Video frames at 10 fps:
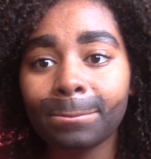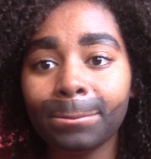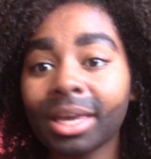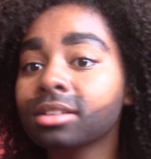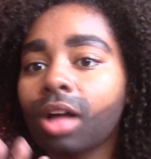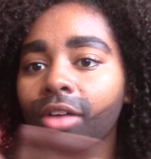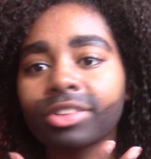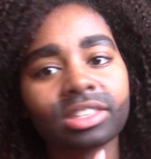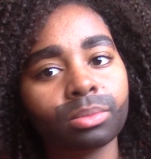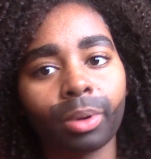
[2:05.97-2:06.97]
because all of
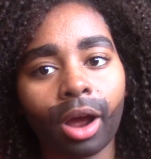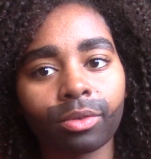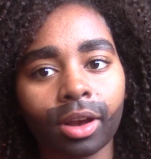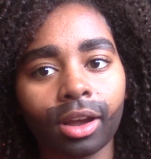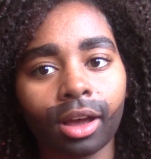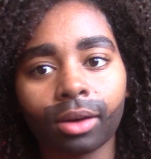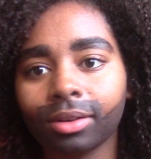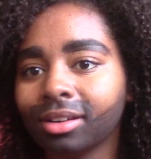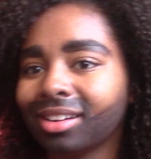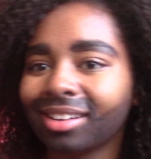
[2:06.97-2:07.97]
this is brown right now
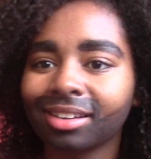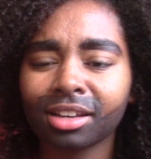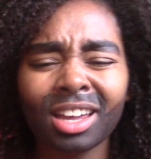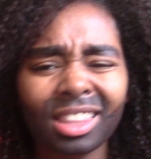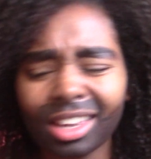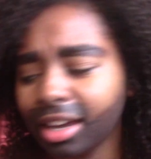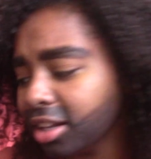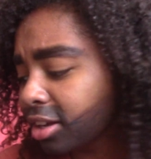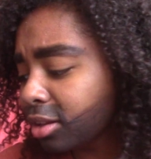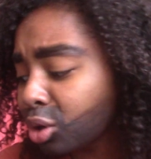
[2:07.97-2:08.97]
and I think I'd
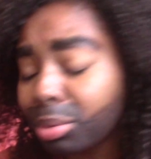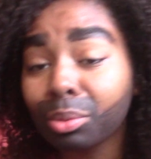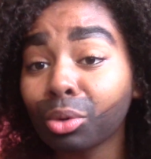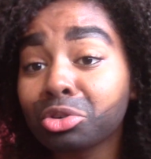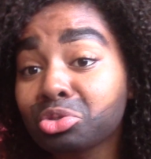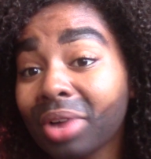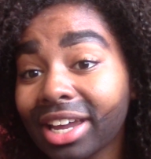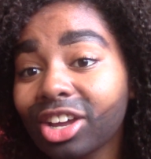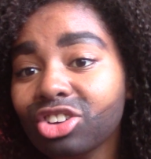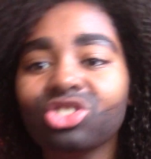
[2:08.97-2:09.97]
look a little bit more
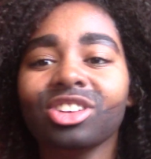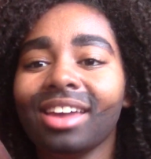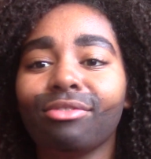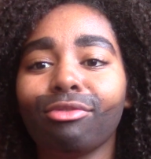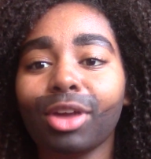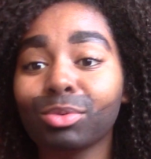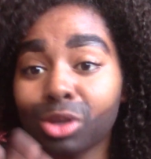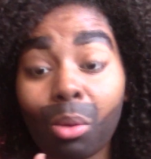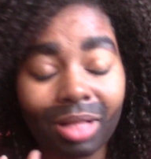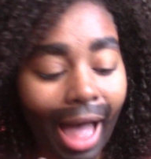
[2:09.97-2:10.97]
Drake-ish if it was
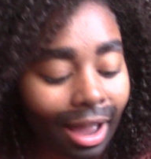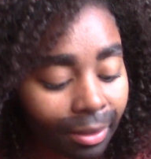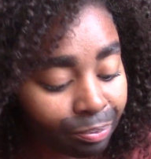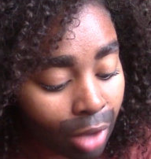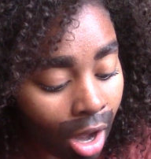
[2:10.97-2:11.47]
all black.